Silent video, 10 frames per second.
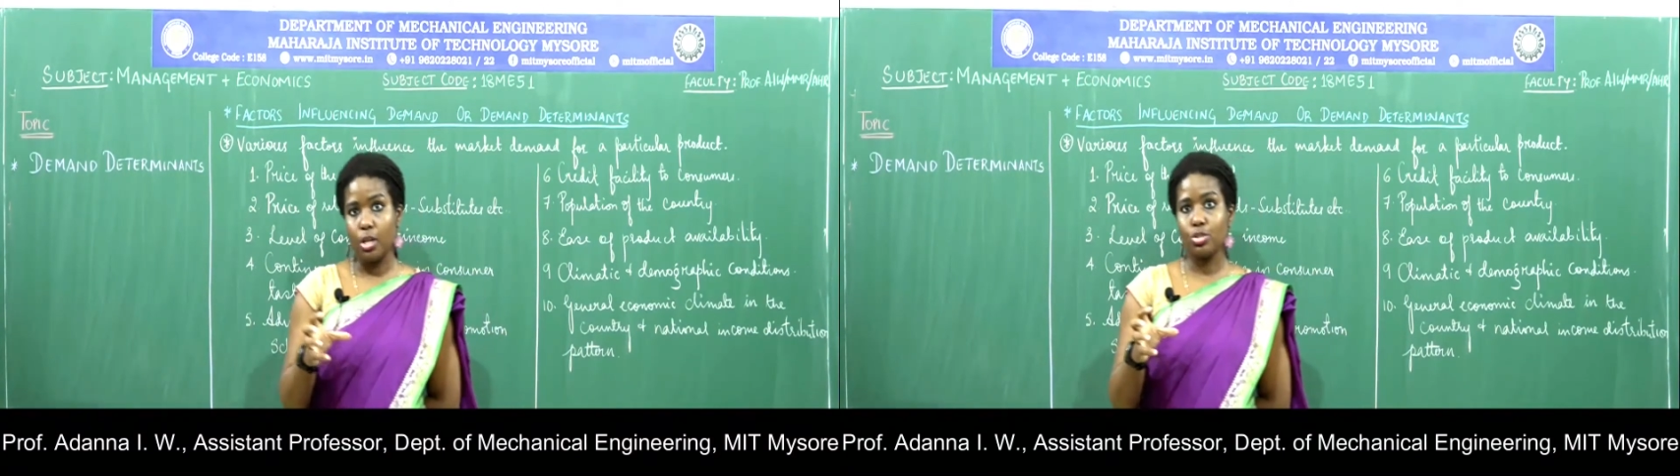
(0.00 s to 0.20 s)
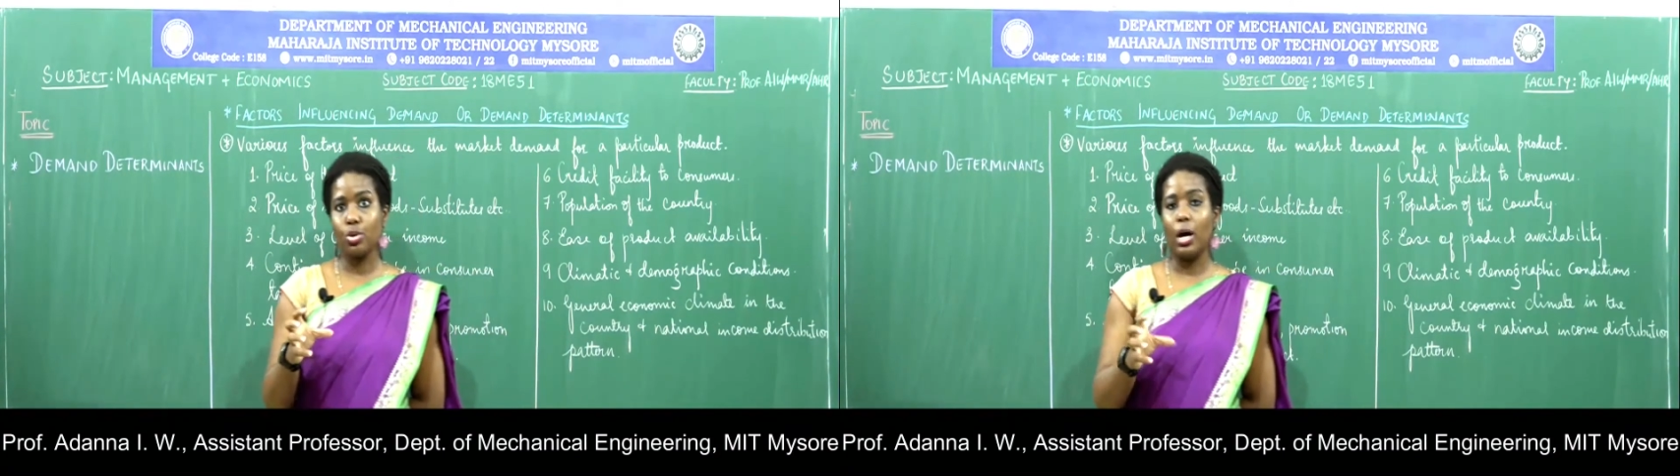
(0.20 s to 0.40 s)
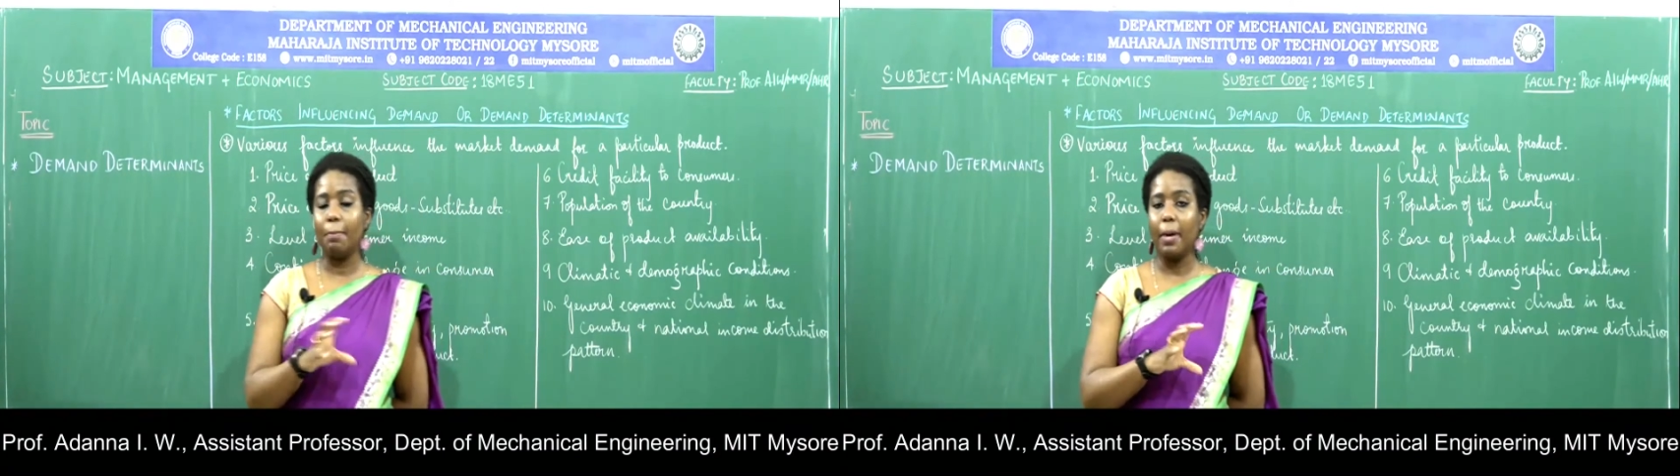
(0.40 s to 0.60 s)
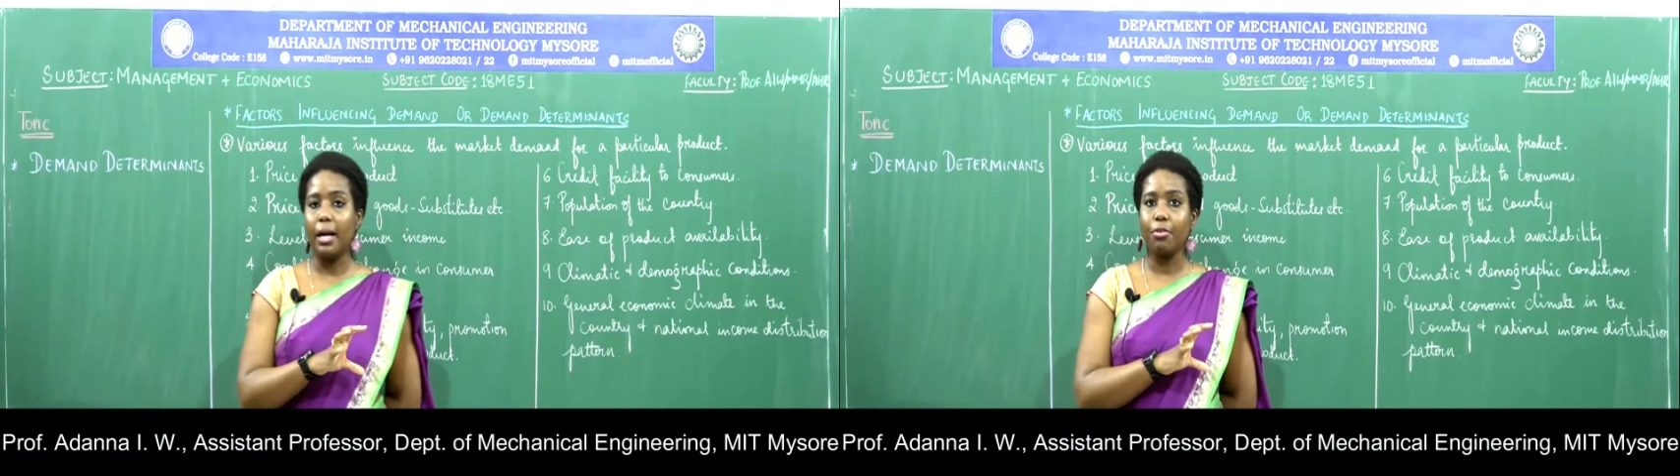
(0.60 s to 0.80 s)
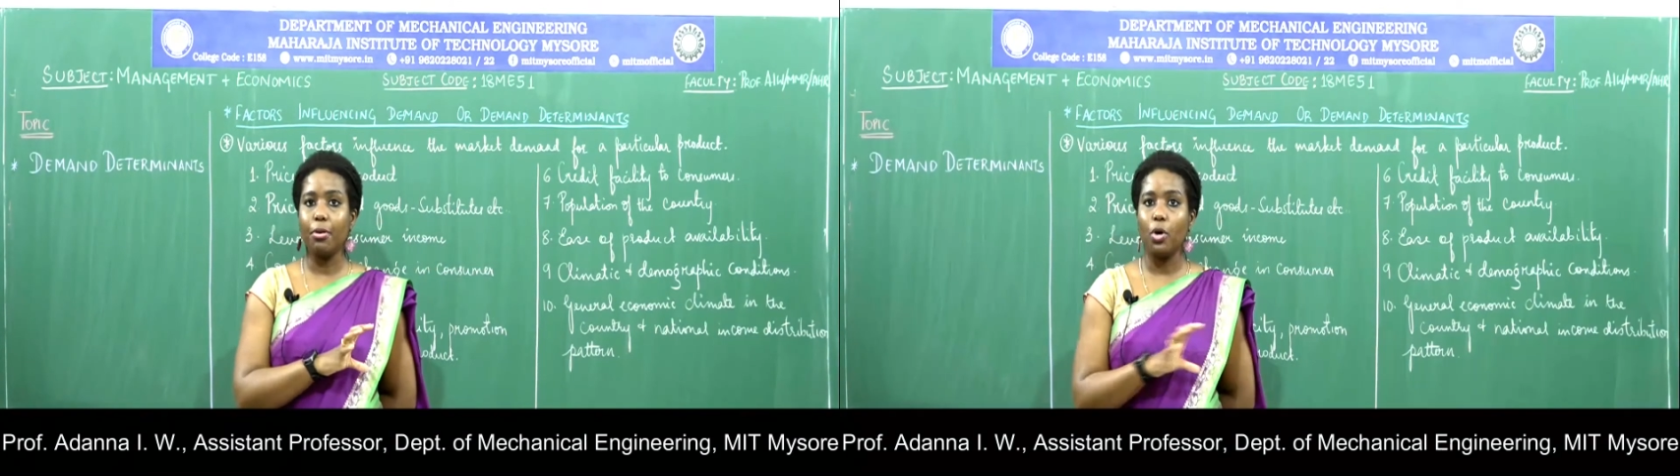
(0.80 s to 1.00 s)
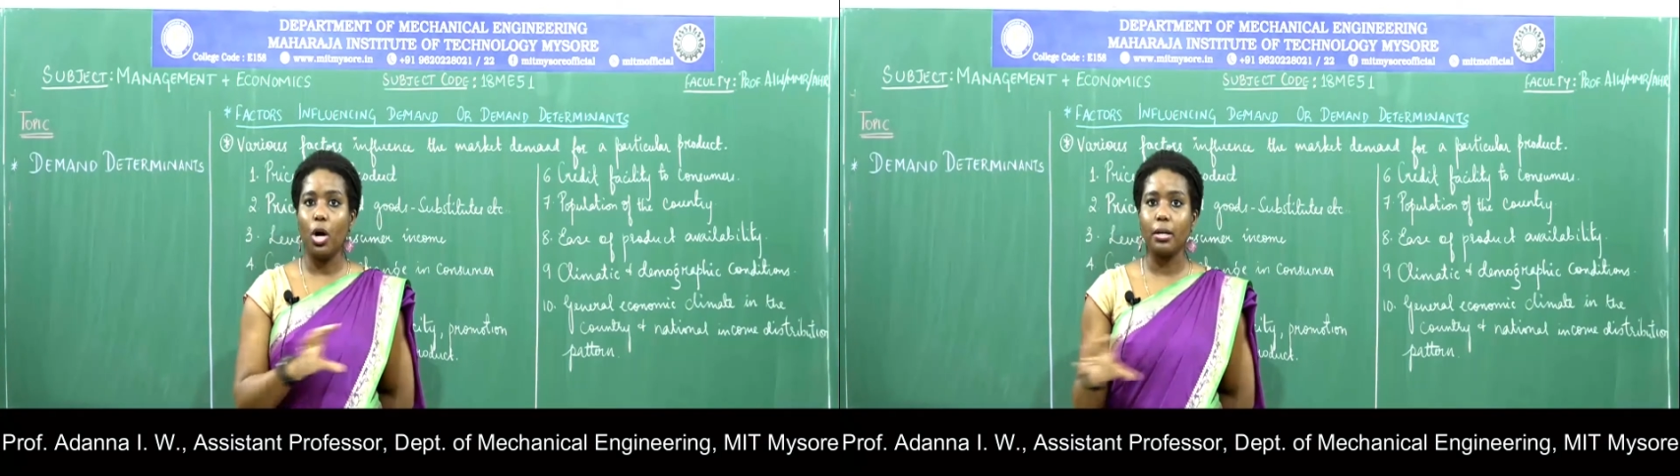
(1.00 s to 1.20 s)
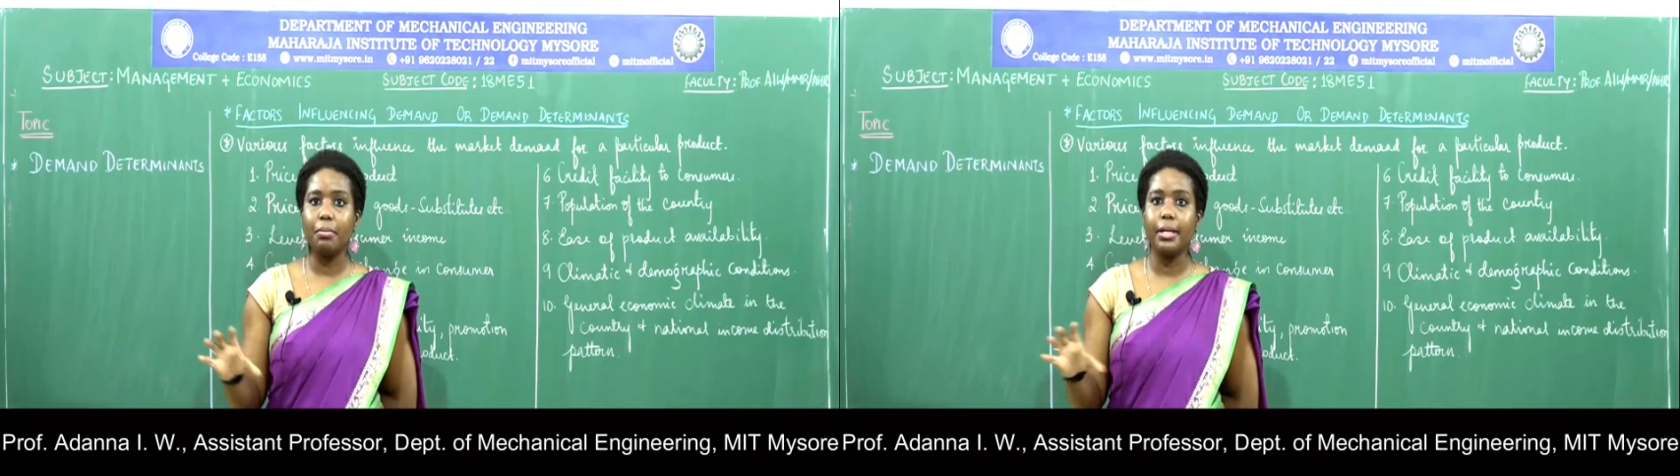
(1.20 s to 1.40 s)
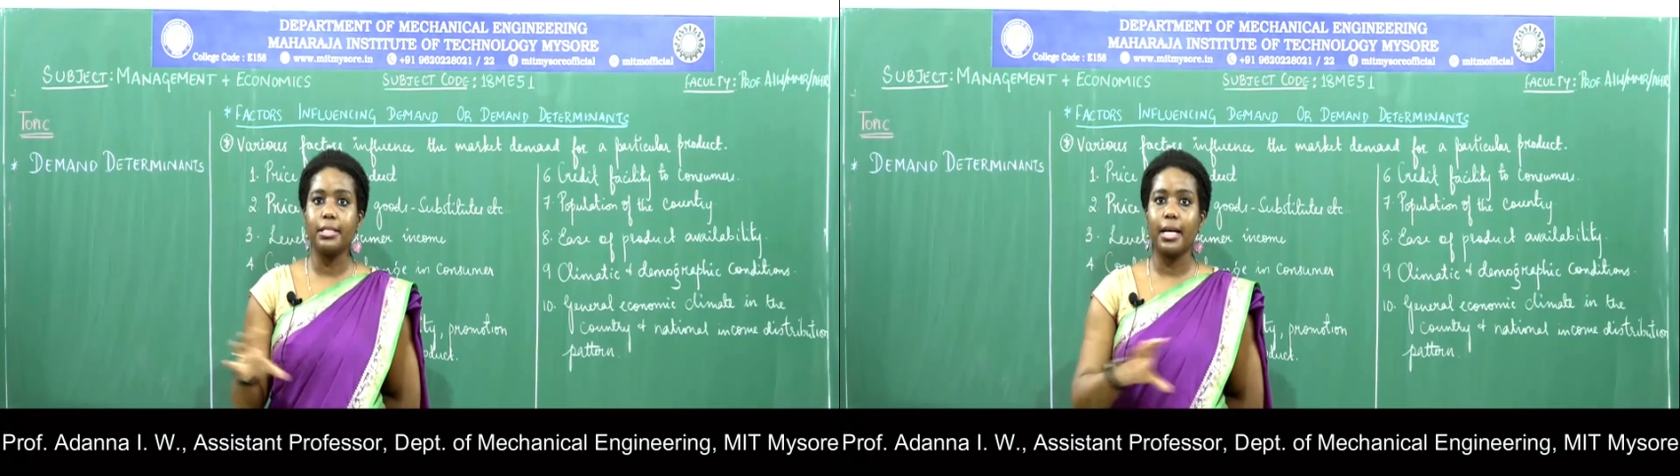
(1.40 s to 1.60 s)
So, apart from
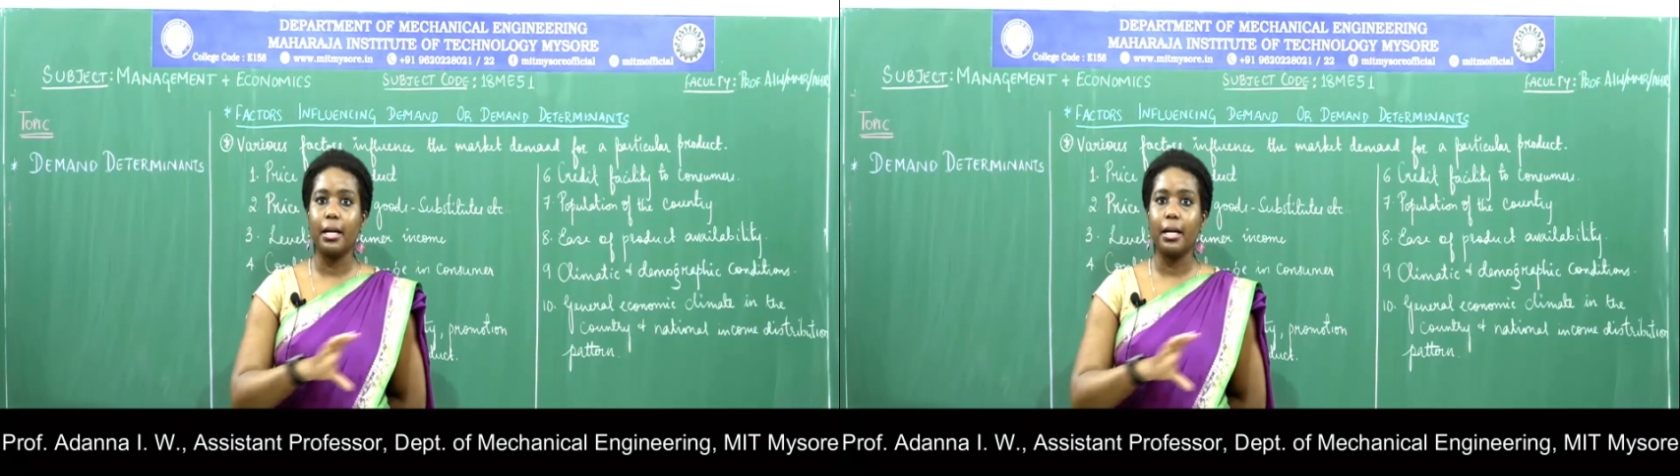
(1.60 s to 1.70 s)
condiments